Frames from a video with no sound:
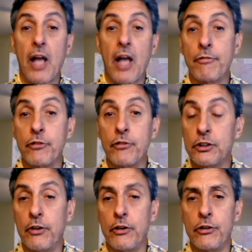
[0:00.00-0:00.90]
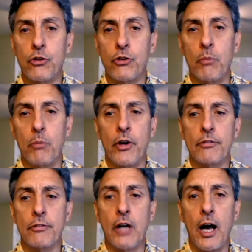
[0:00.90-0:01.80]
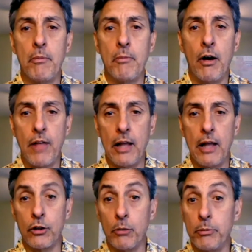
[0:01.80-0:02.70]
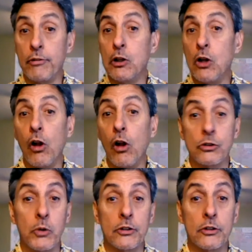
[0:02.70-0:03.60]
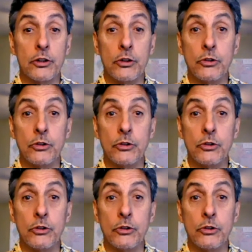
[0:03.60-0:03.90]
after just a very short period of time of that little bit of a lull as well too.